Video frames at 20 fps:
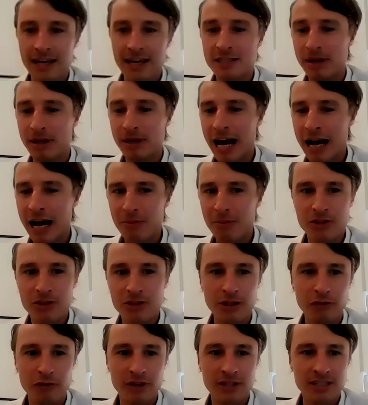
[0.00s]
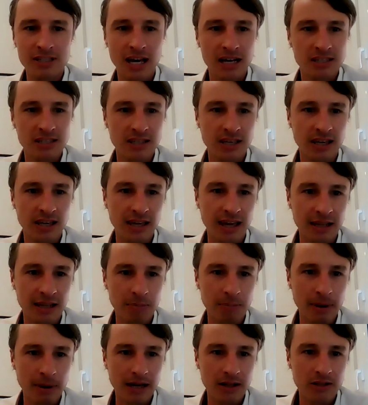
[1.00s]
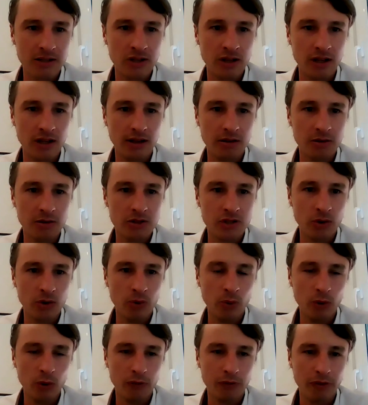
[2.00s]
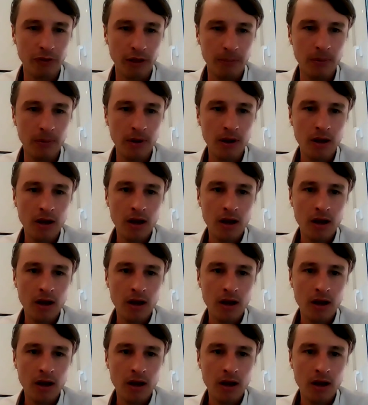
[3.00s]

has been absolutely fantastic in getting back to all of them.